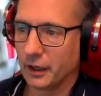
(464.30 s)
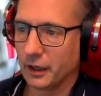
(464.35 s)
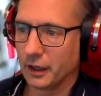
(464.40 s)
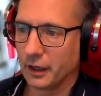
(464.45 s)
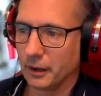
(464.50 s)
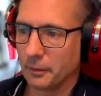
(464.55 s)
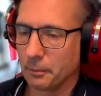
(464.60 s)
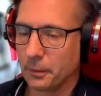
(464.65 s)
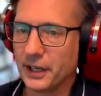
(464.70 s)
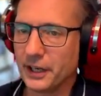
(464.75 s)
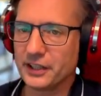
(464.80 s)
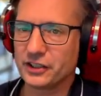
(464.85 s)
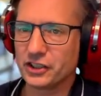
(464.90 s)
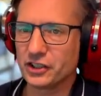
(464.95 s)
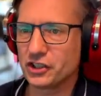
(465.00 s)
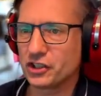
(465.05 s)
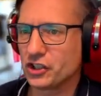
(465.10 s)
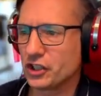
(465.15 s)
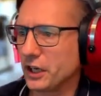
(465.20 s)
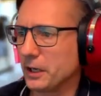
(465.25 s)
But it's
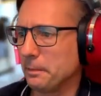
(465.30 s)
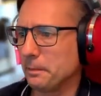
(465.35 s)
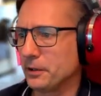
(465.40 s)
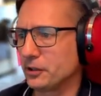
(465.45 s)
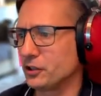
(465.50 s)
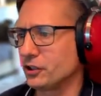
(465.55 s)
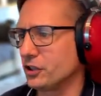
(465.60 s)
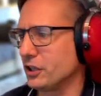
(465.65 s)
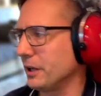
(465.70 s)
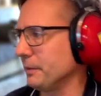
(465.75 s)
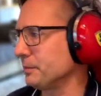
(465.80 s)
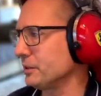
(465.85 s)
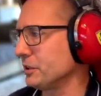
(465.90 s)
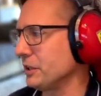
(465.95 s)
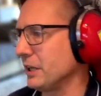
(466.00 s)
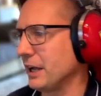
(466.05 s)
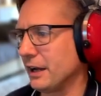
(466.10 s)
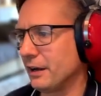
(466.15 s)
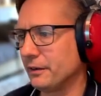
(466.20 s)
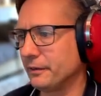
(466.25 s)
as cheap as chips
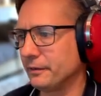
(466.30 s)
now.